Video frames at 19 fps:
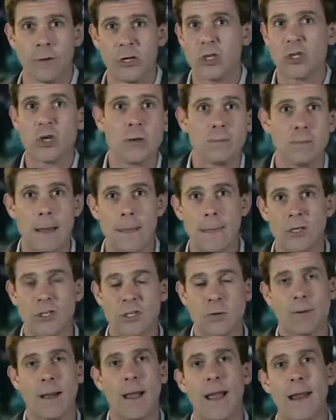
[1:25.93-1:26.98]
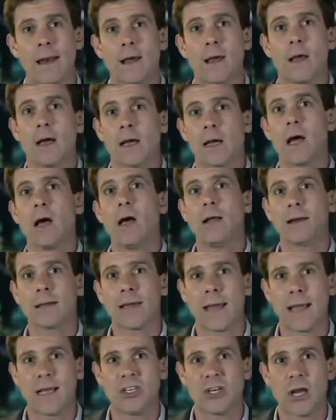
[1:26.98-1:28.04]
It should mean that Japan can't
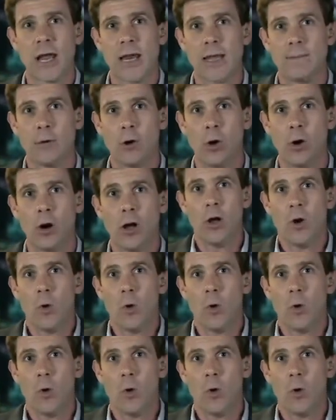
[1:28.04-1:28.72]
catch any more